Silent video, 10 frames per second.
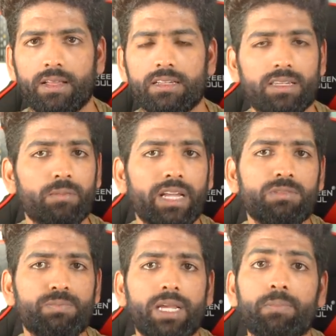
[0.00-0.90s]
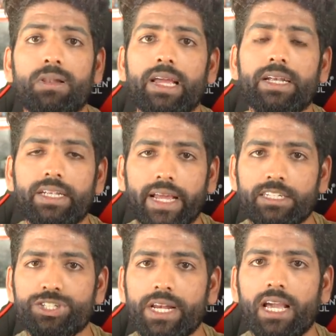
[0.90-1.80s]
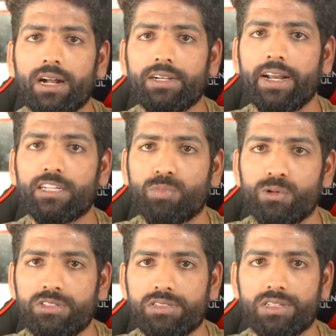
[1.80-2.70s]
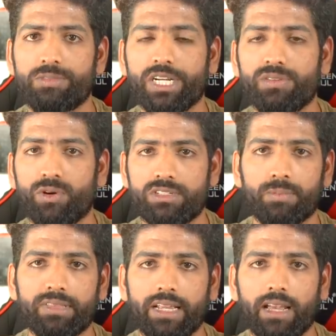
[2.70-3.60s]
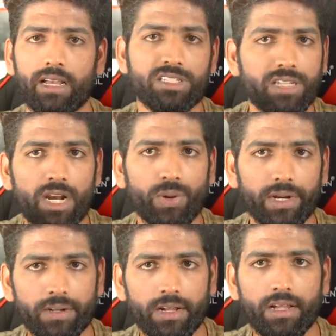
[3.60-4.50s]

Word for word: Sometimes people intentionally underexpose the subject for something like a silhouette.